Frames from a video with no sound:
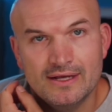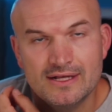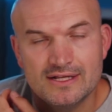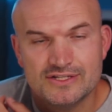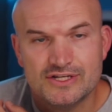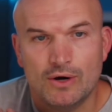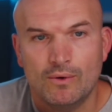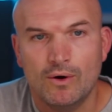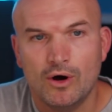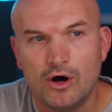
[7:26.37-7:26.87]

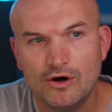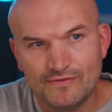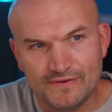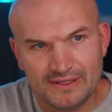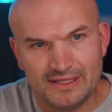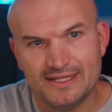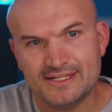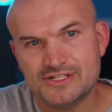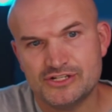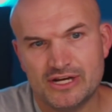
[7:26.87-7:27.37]
So hopefully,
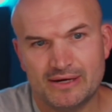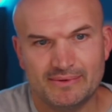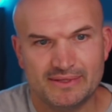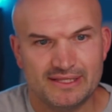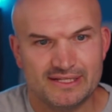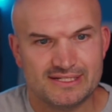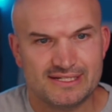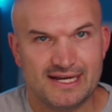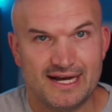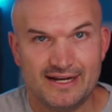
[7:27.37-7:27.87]
ladies and gentlemen,
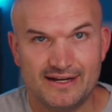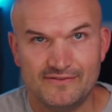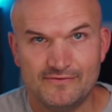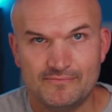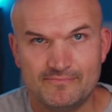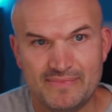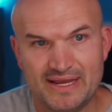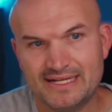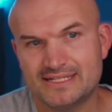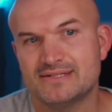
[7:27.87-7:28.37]
this kind of
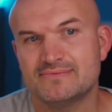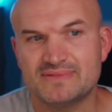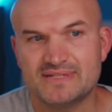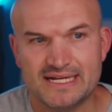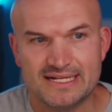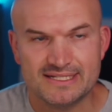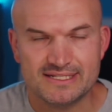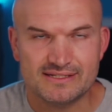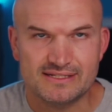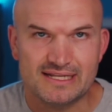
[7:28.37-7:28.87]
made some
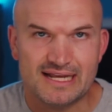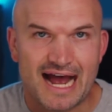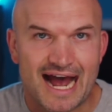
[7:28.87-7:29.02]
sense,